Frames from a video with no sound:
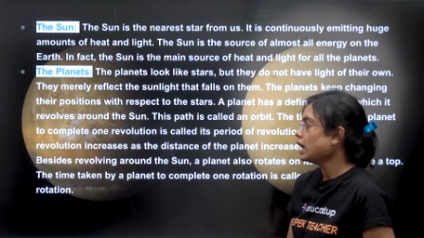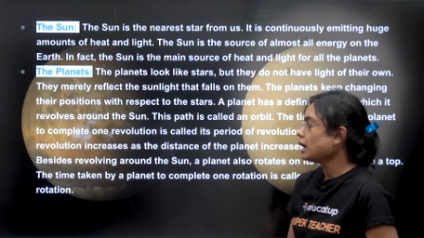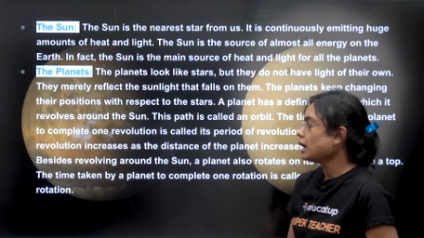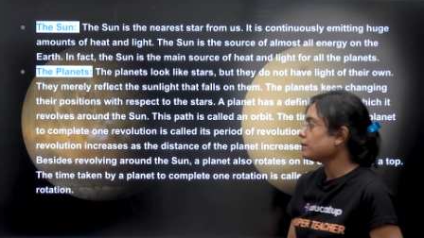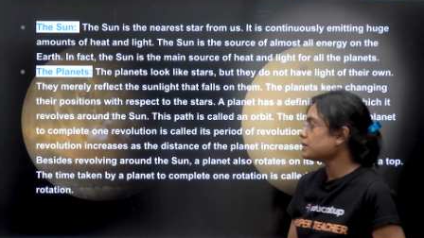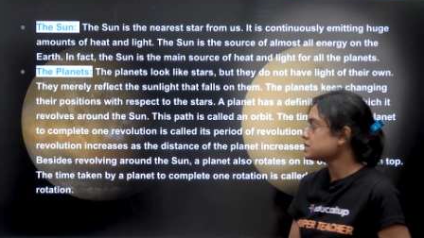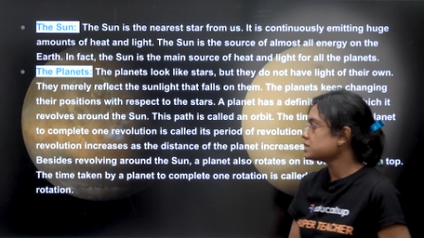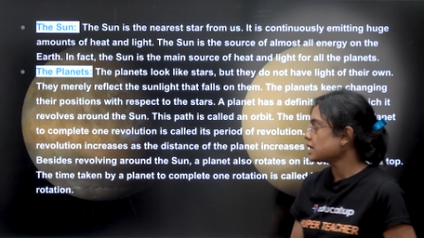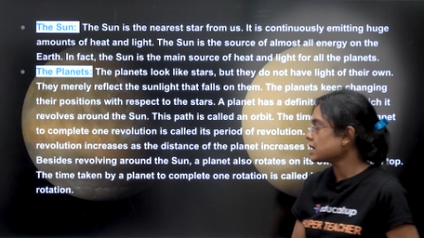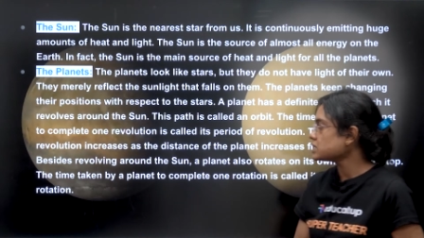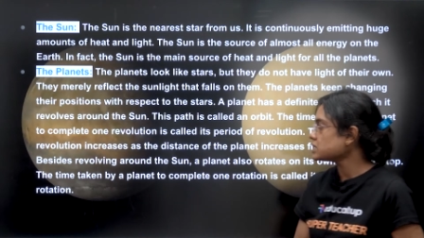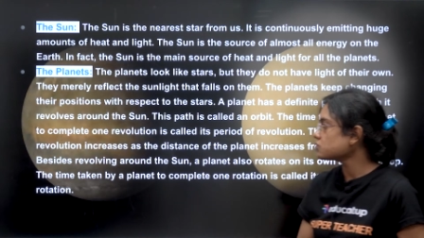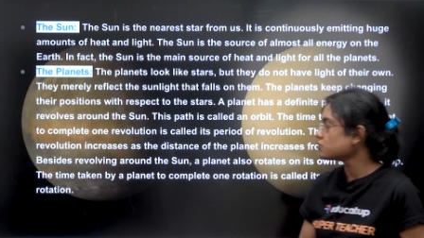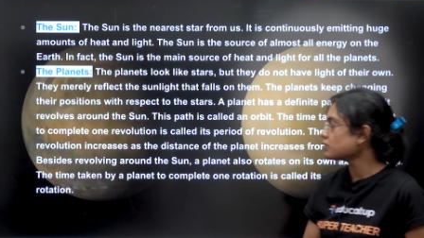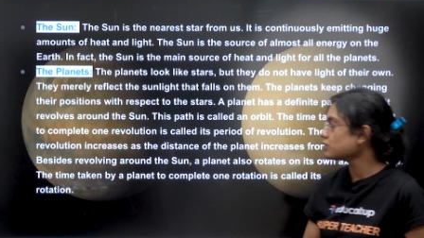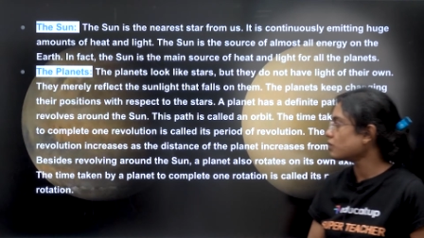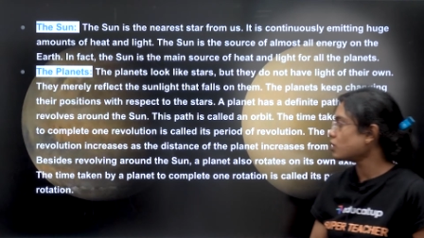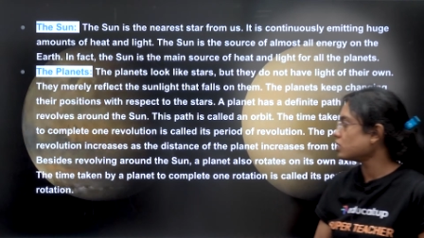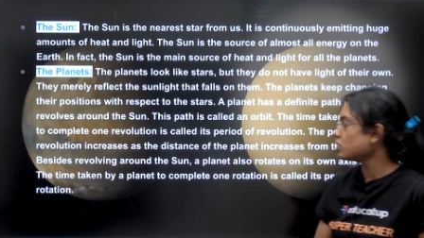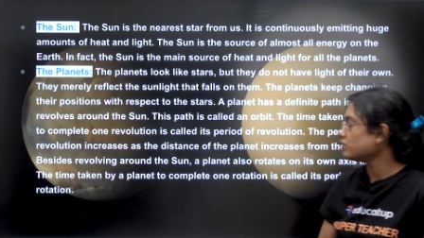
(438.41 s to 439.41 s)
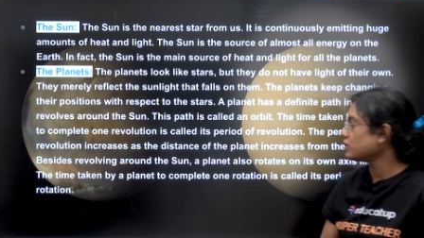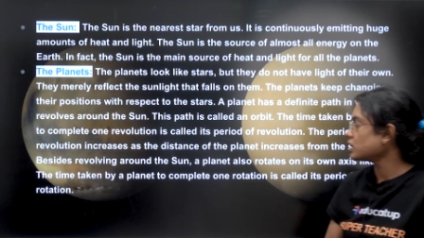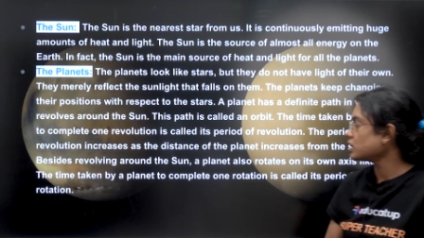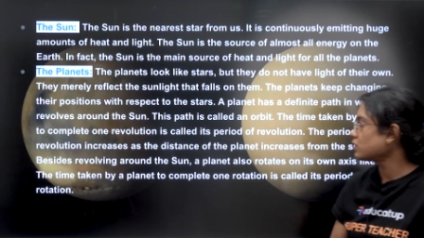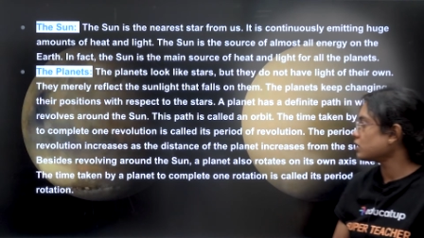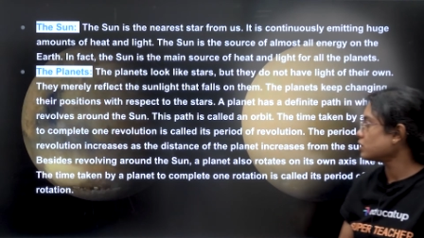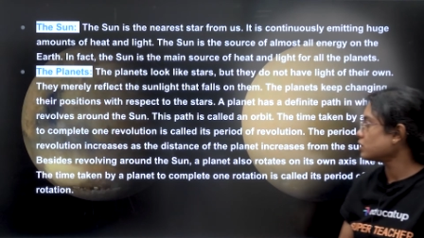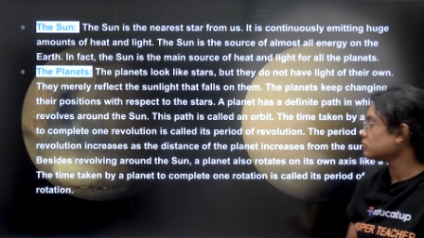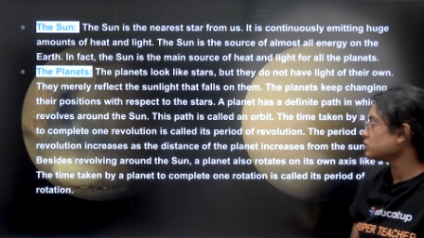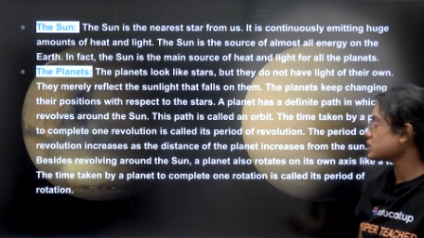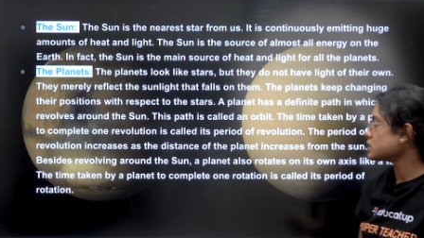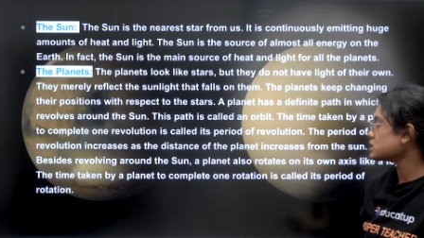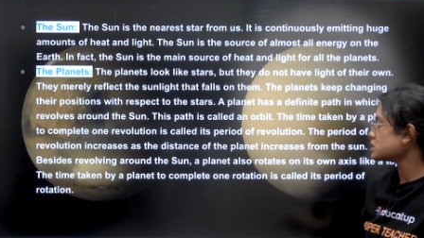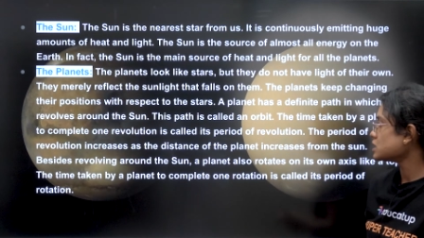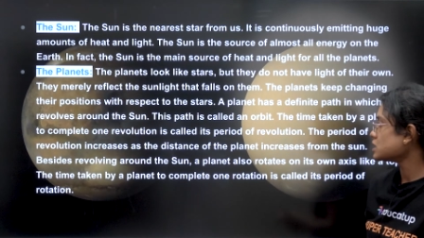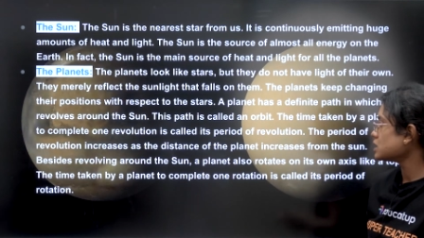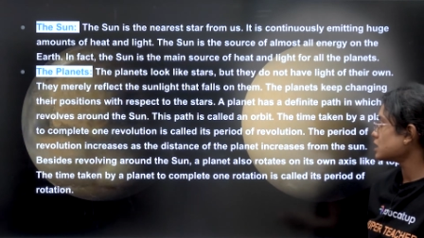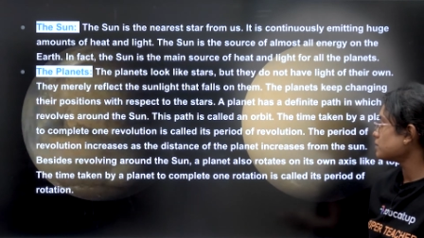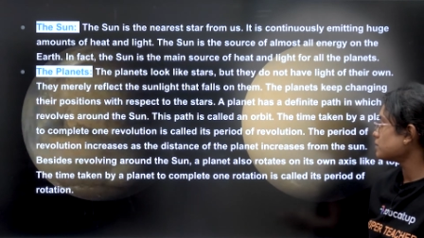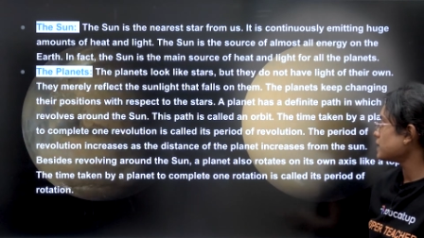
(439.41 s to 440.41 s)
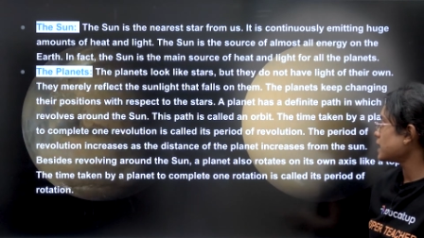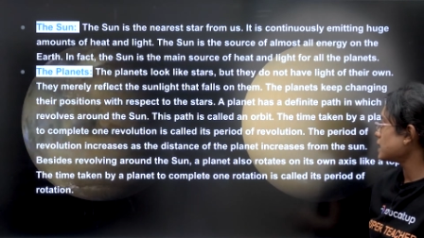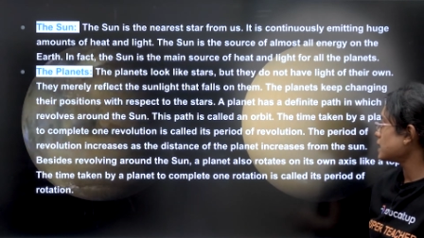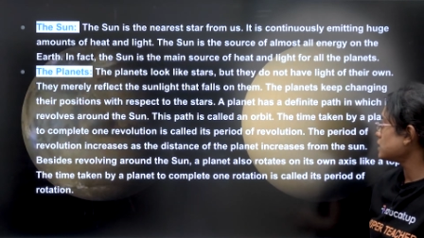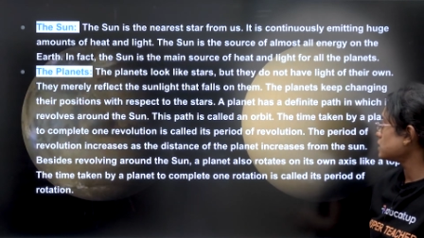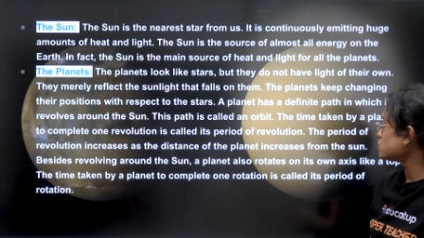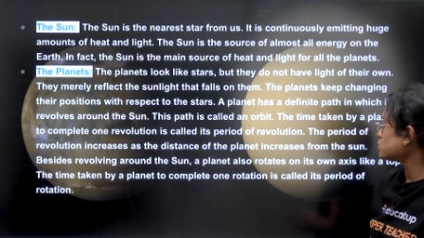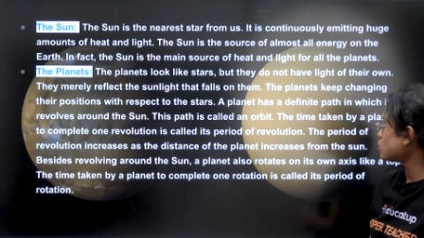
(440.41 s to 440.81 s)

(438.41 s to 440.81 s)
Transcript: Besides revolving around the sun, a planet